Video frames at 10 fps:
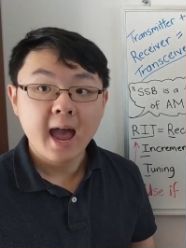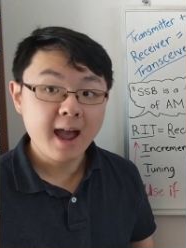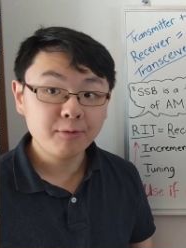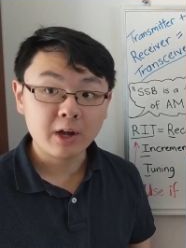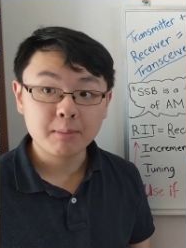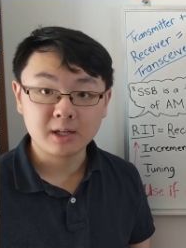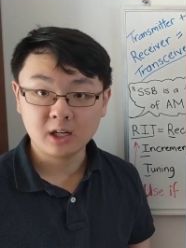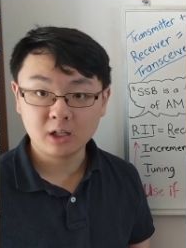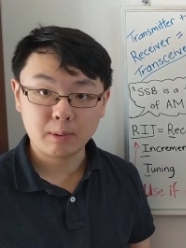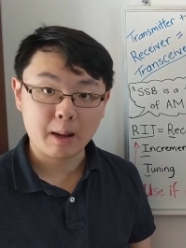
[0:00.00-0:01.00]
FM,
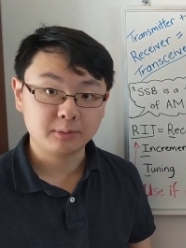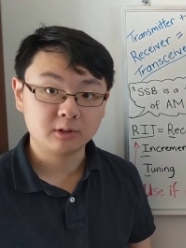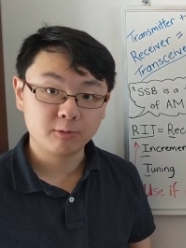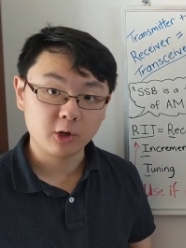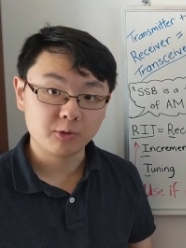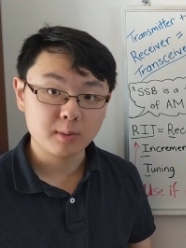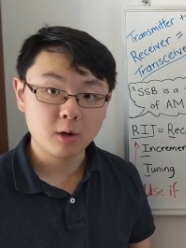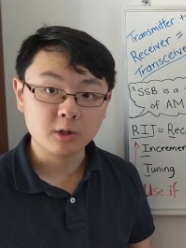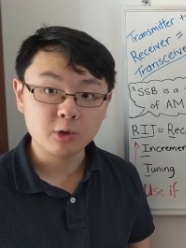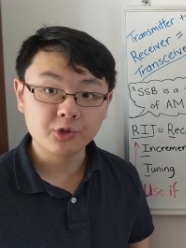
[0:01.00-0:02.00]
another popular voice
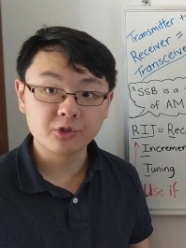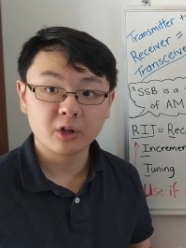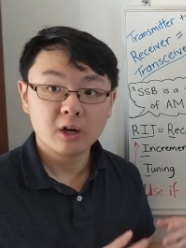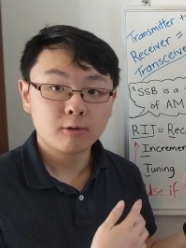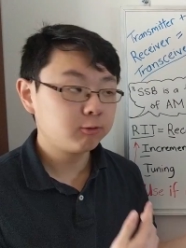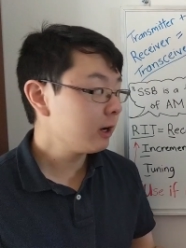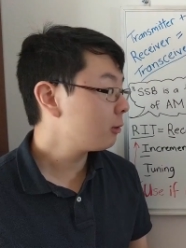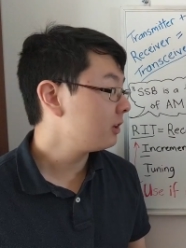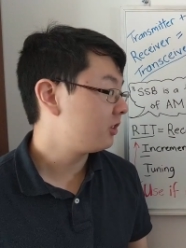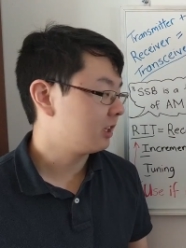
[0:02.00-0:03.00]
mode, uses
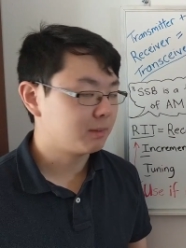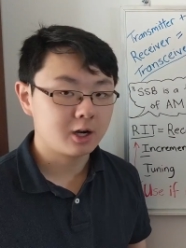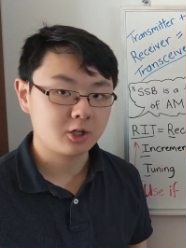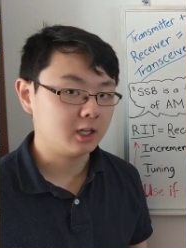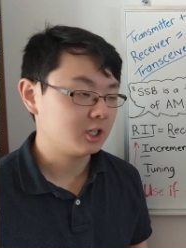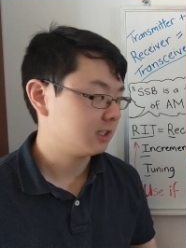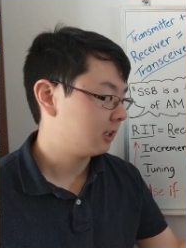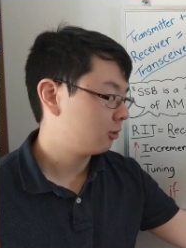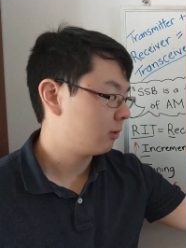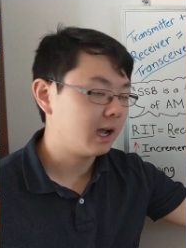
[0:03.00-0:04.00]
frequency modulation.
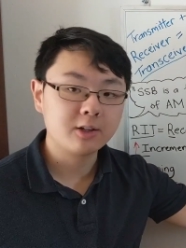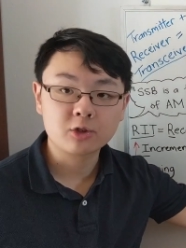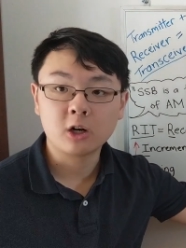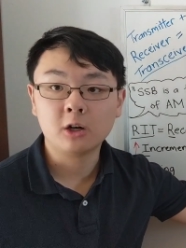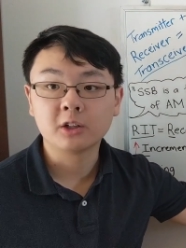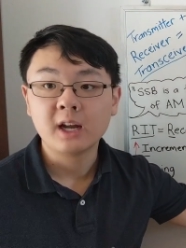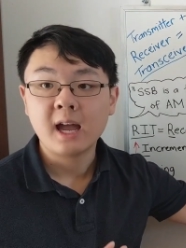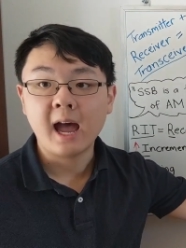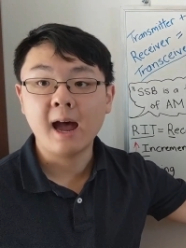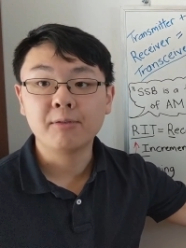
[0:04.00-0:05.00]
That's why it's called
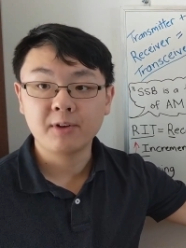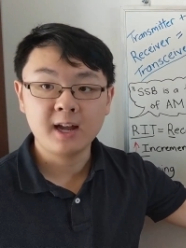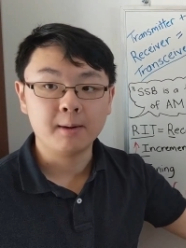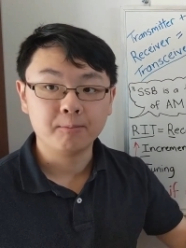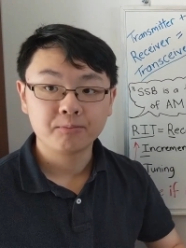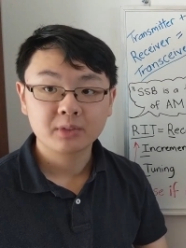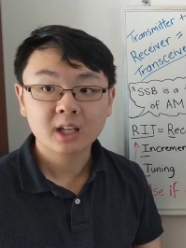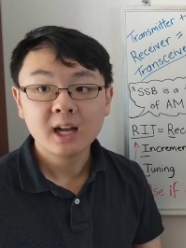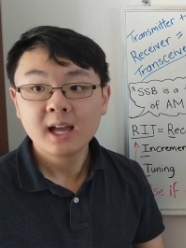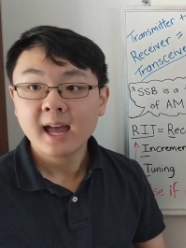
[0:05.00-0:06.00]
FM.
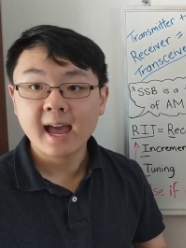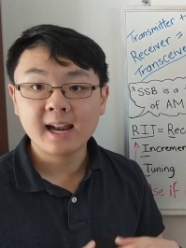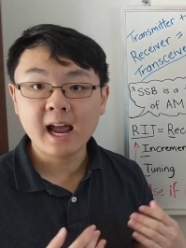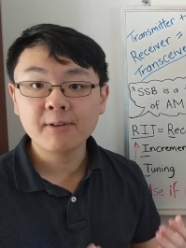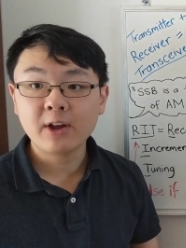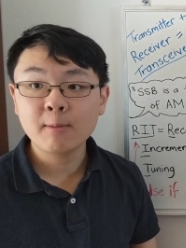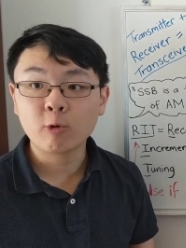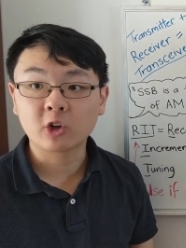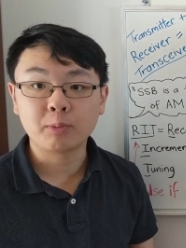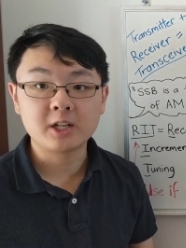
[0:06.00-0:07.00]
And FM
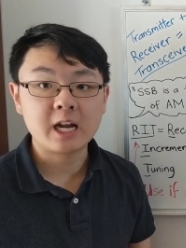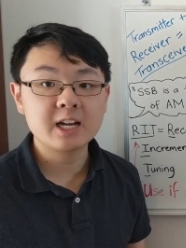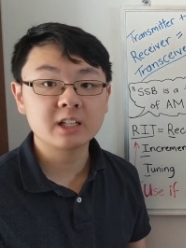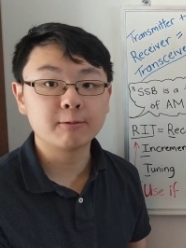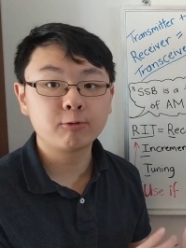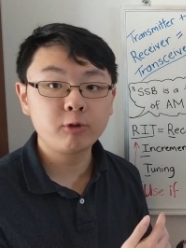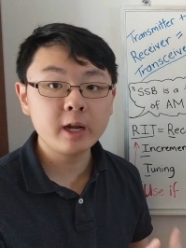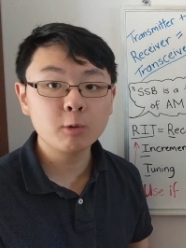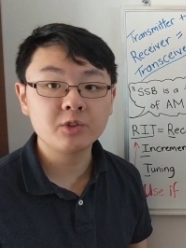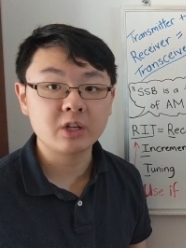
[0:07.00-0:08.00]
works by changing the
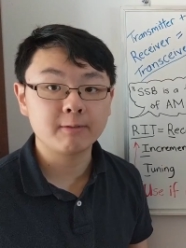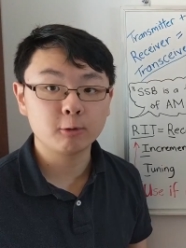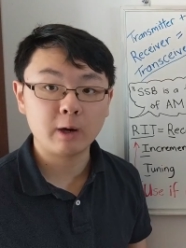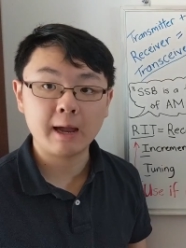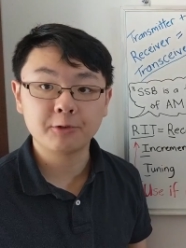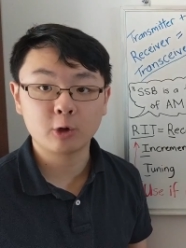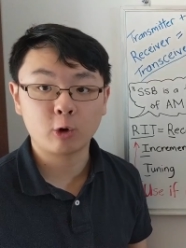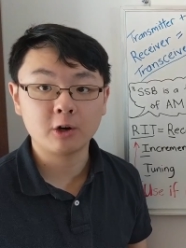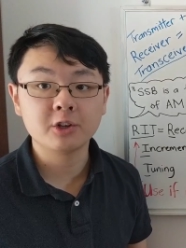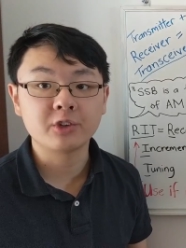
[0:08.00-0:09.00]
frequency of the waves in
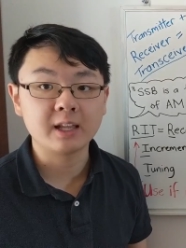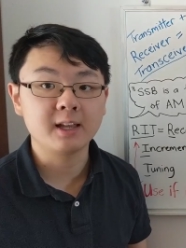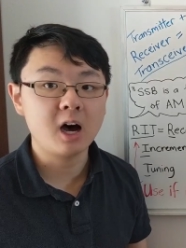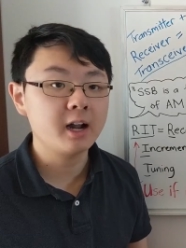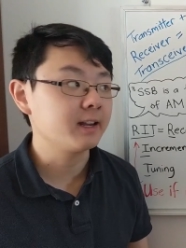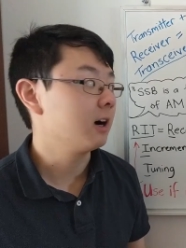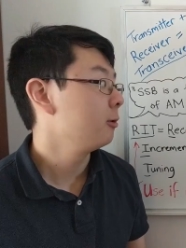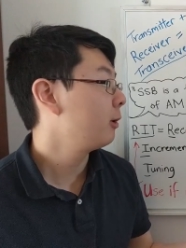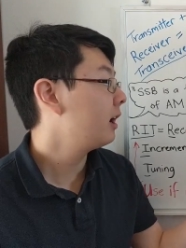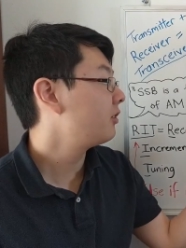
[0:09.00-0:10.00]
order to send the
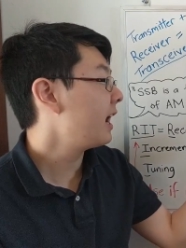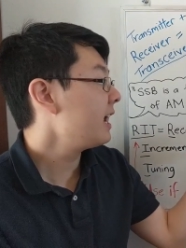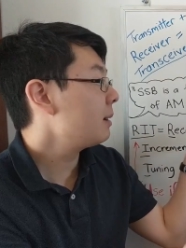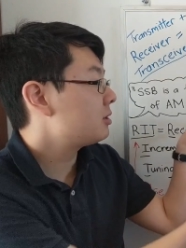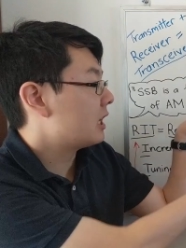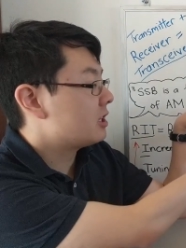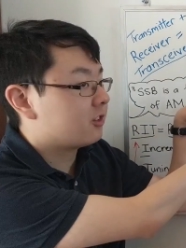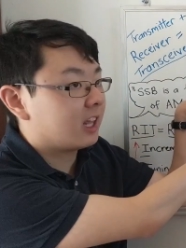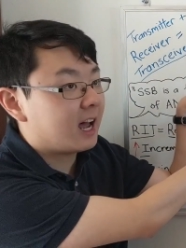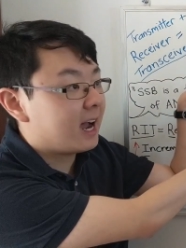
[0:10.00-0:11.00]
audio. Whereas AM
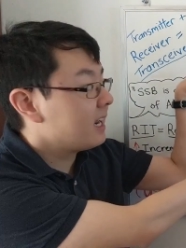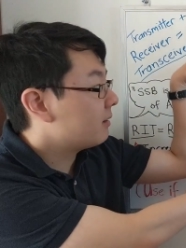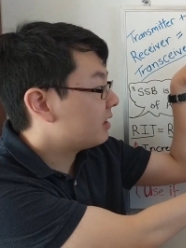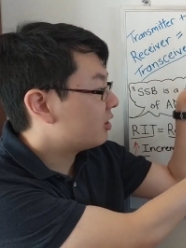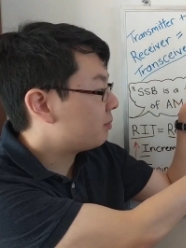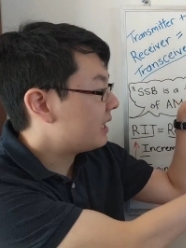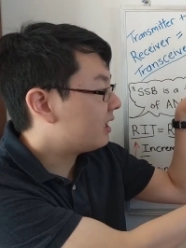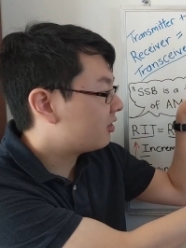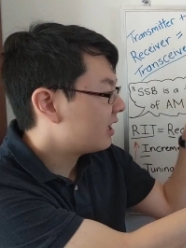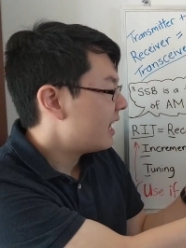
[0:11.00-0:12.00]
changes the height of these
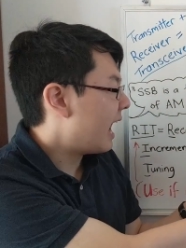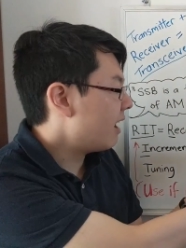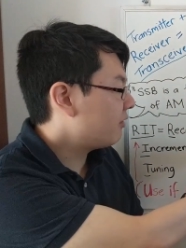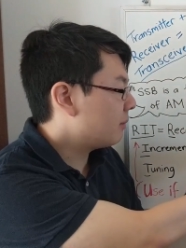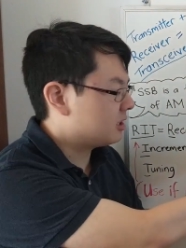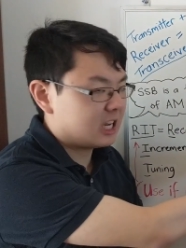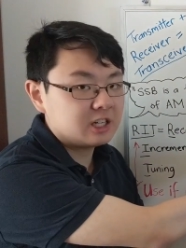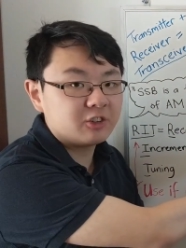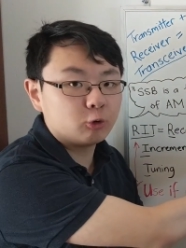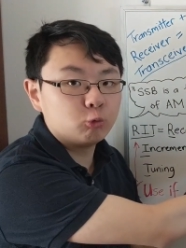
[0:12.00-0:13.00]
peaks, FM
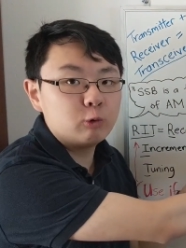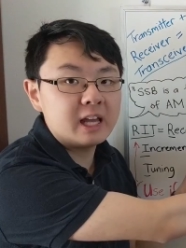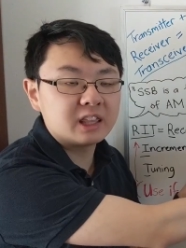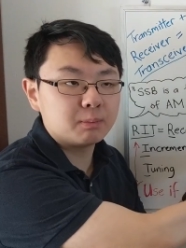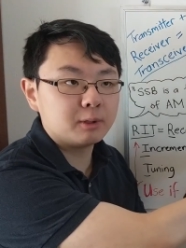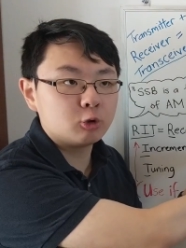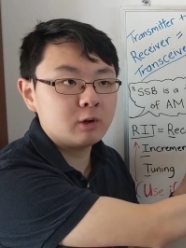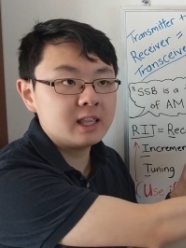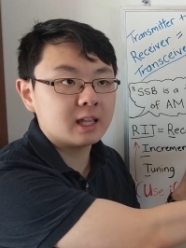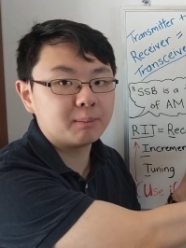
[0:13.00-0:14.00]
changes the width
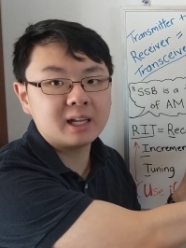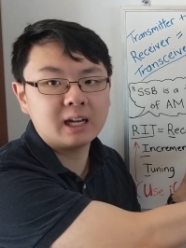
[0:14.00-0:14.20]
between them.